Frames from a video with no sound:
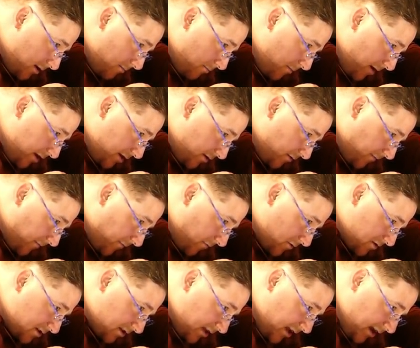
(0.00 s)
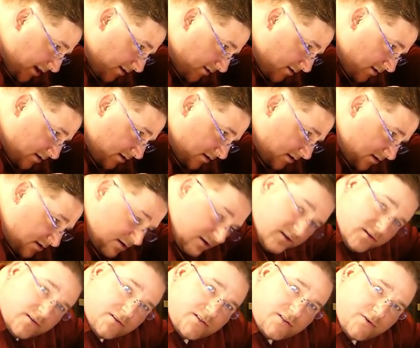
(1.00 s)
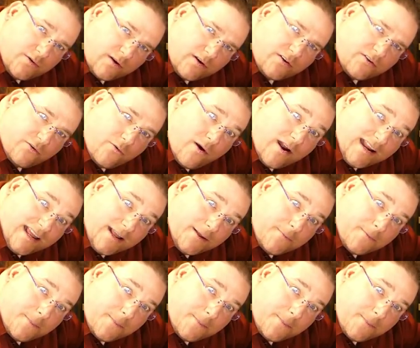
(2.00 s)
make your first layer 220.